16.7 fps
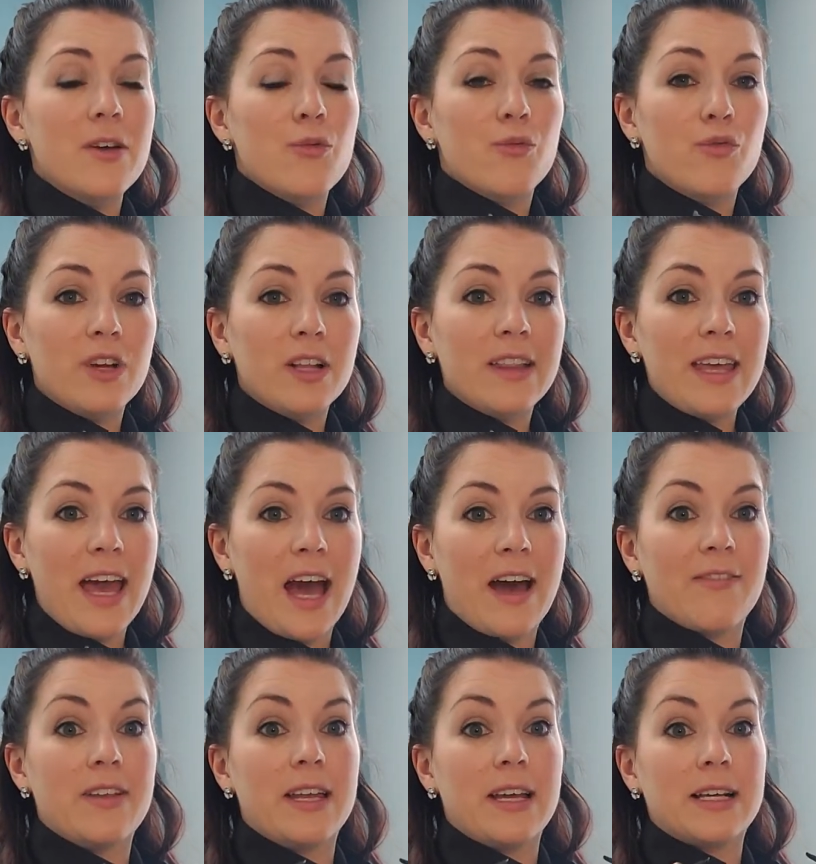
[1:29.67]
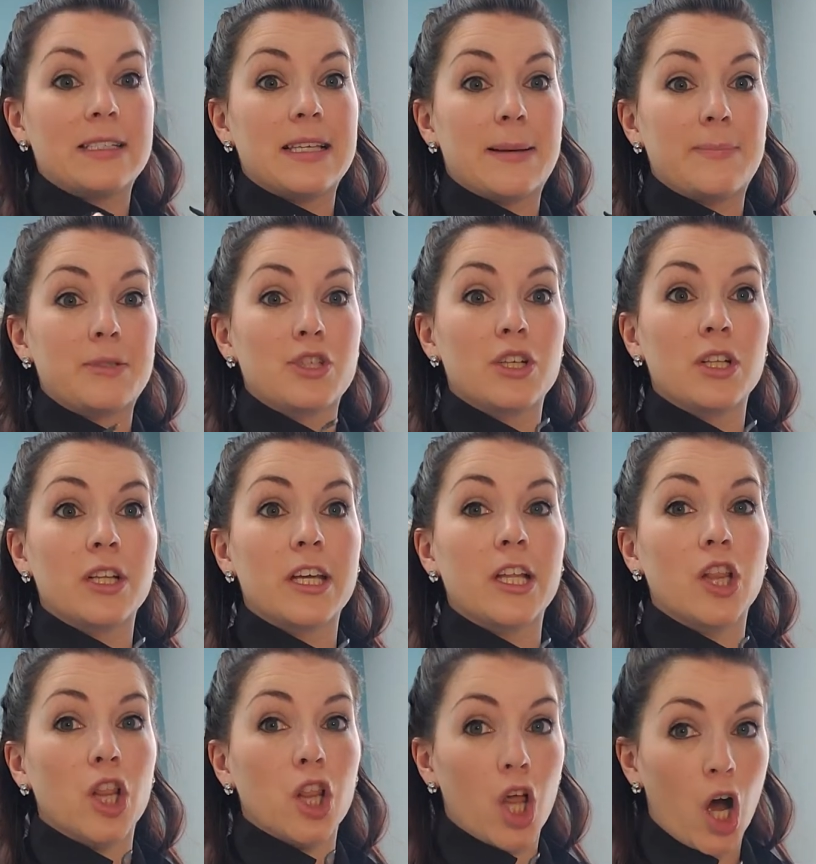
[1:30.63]
really have an exceptionally
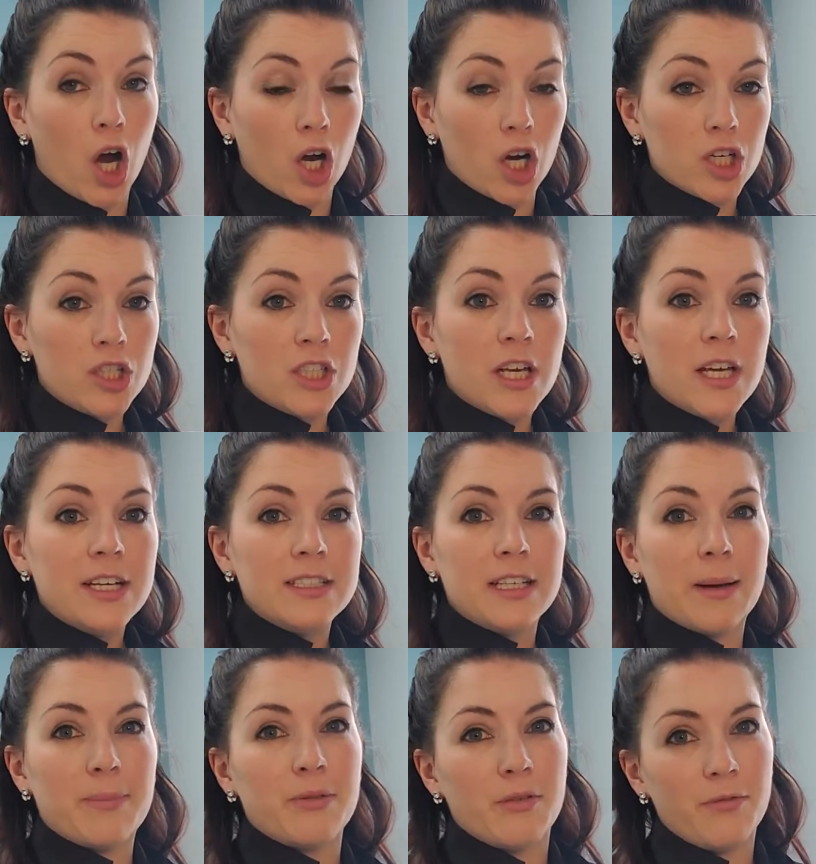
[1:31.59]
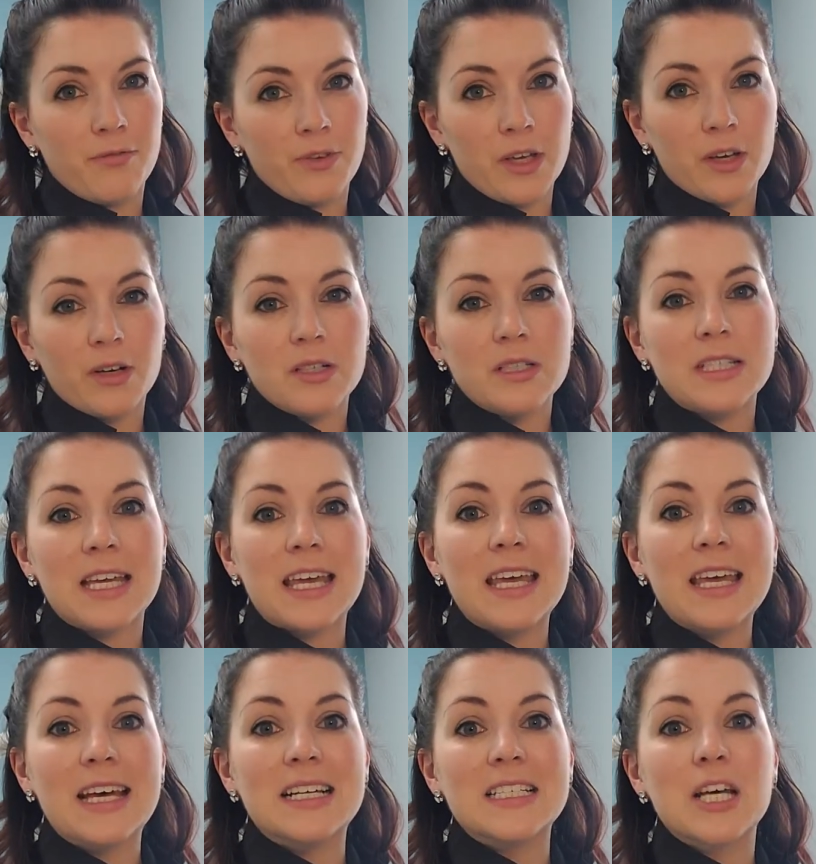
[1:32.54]
large depth of field
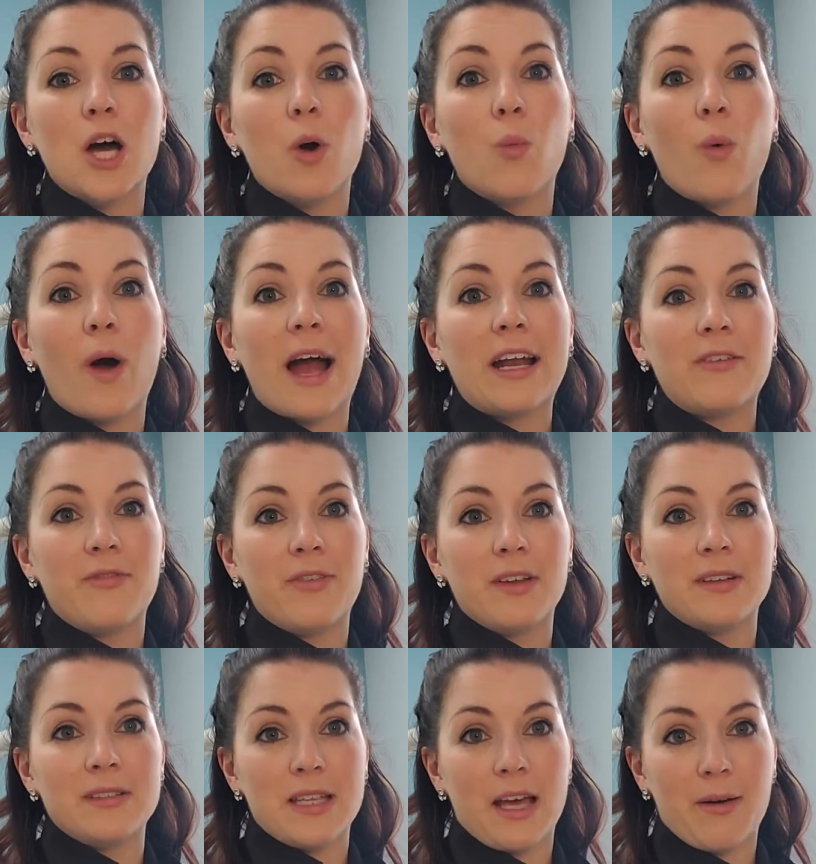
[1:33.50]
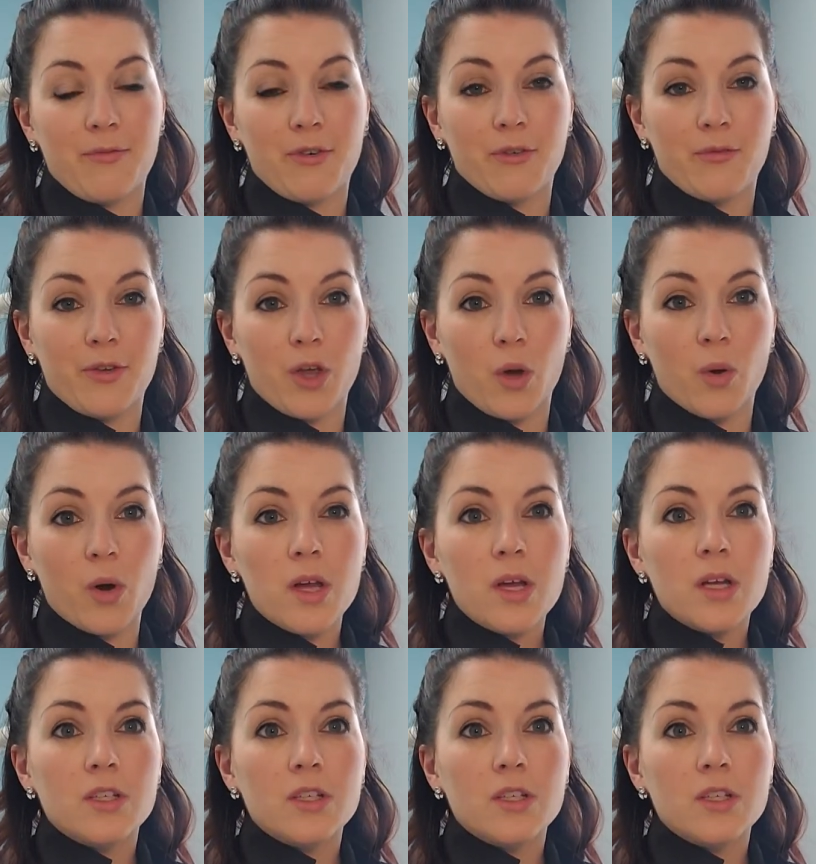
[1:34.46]
and a wide field depth for view